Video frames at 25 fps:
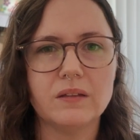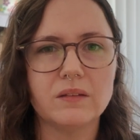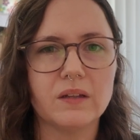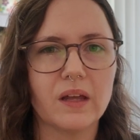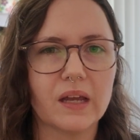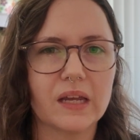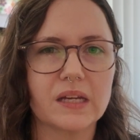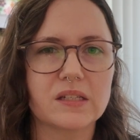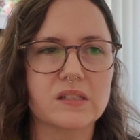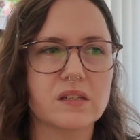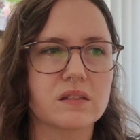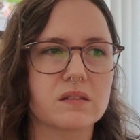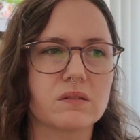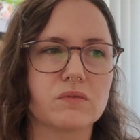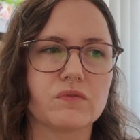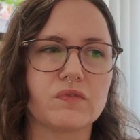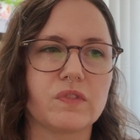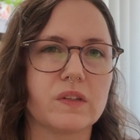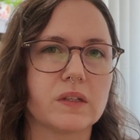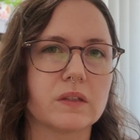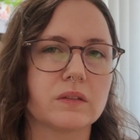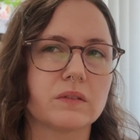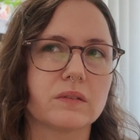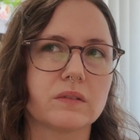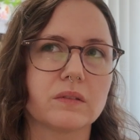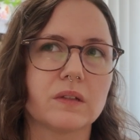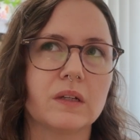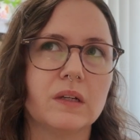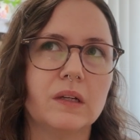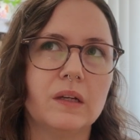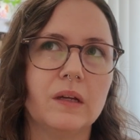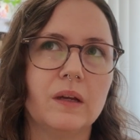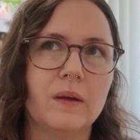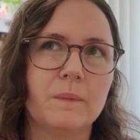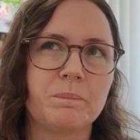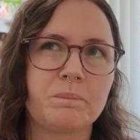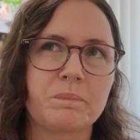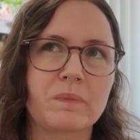Like it doesn't feel
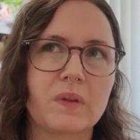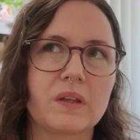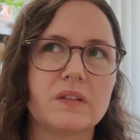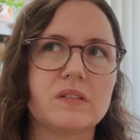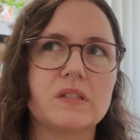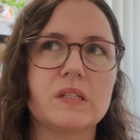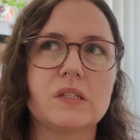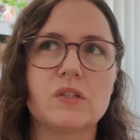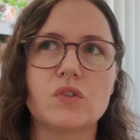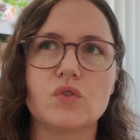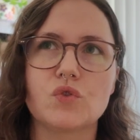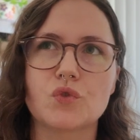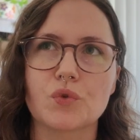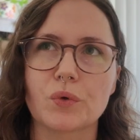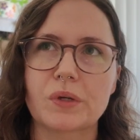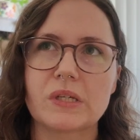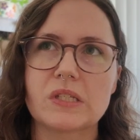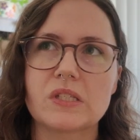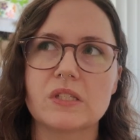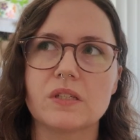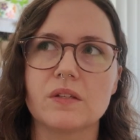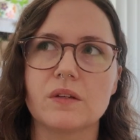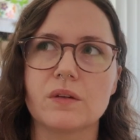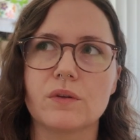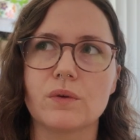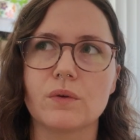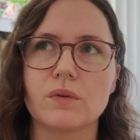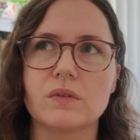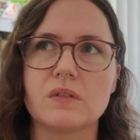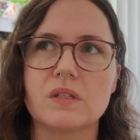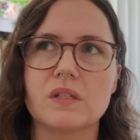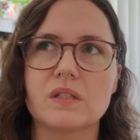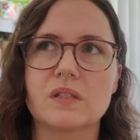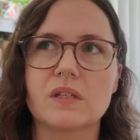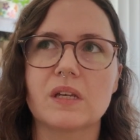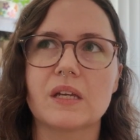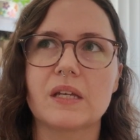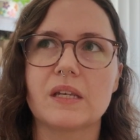disjointed or
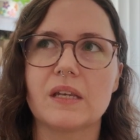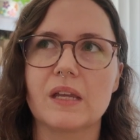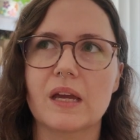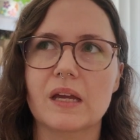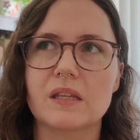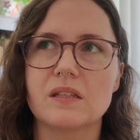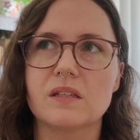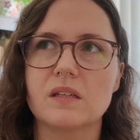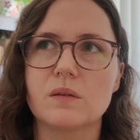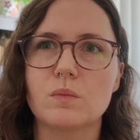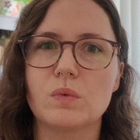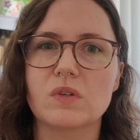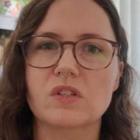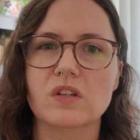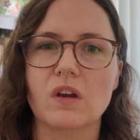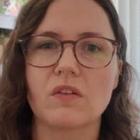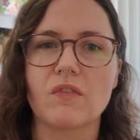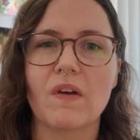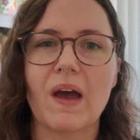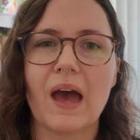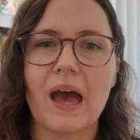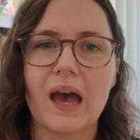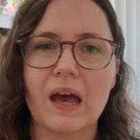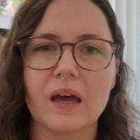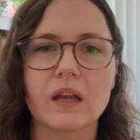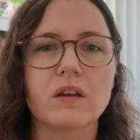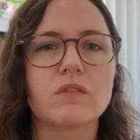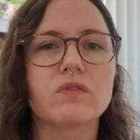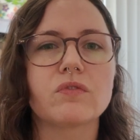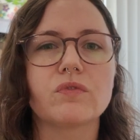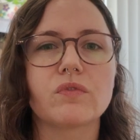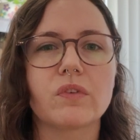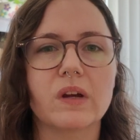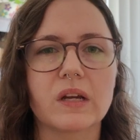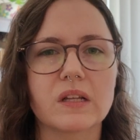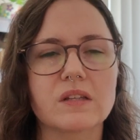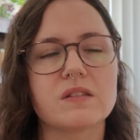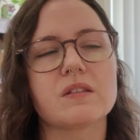disconnected, which I've
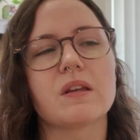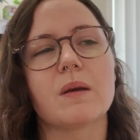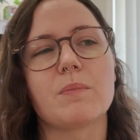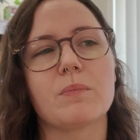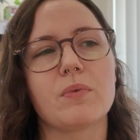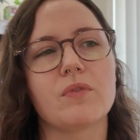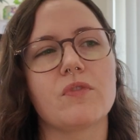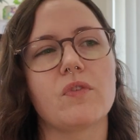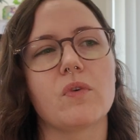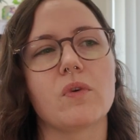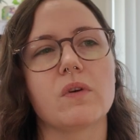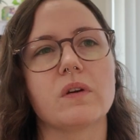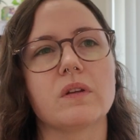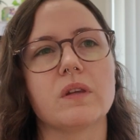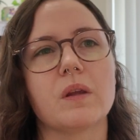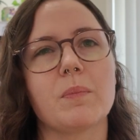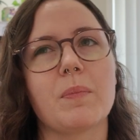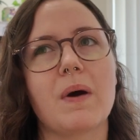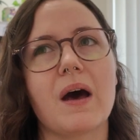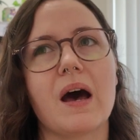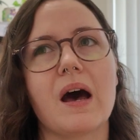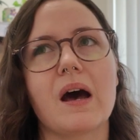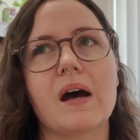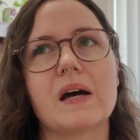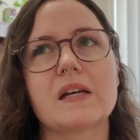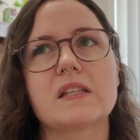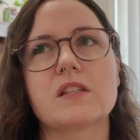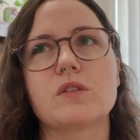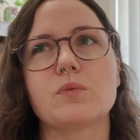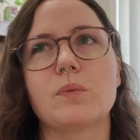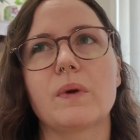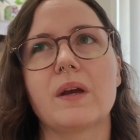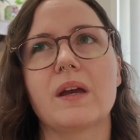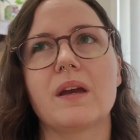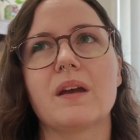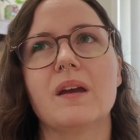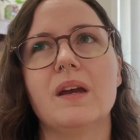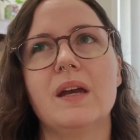read some before in the past
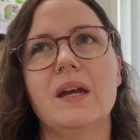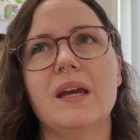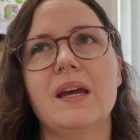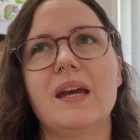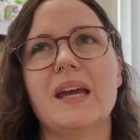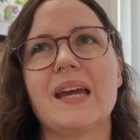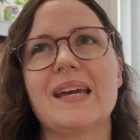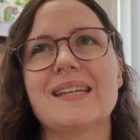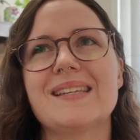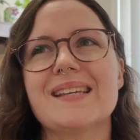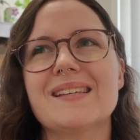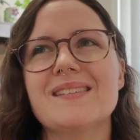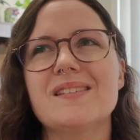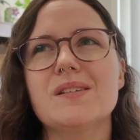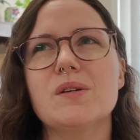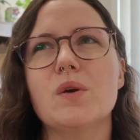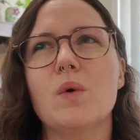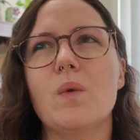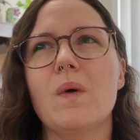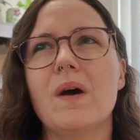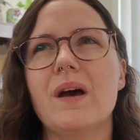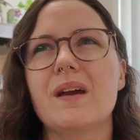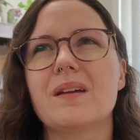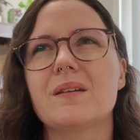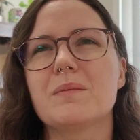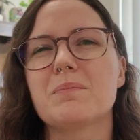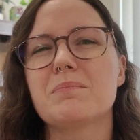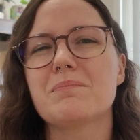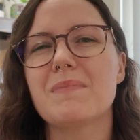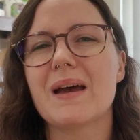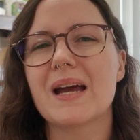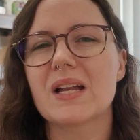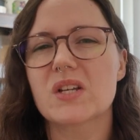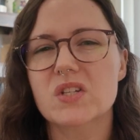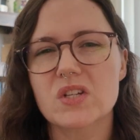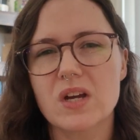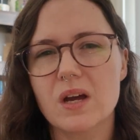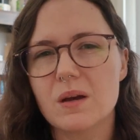where it doesn't quite
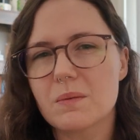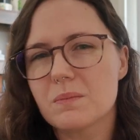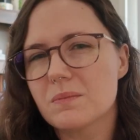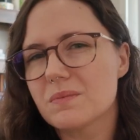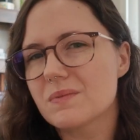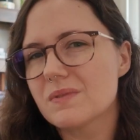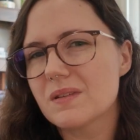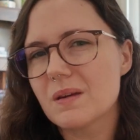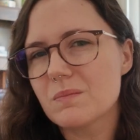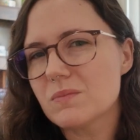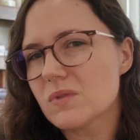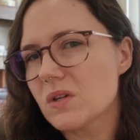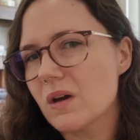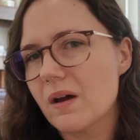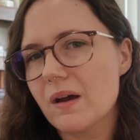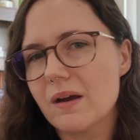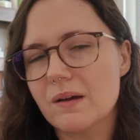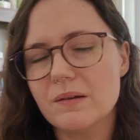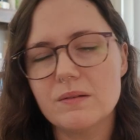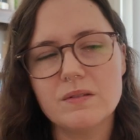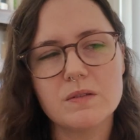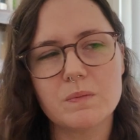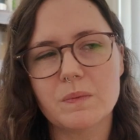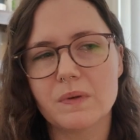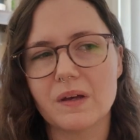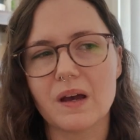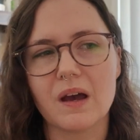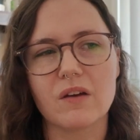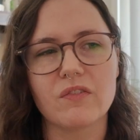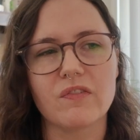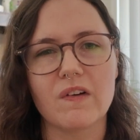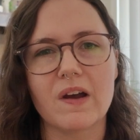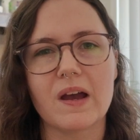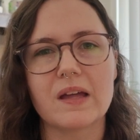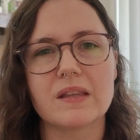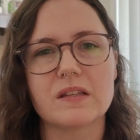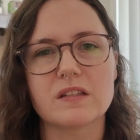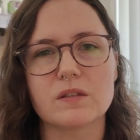match up sometimes, but I
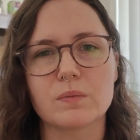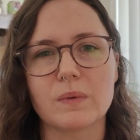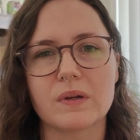find this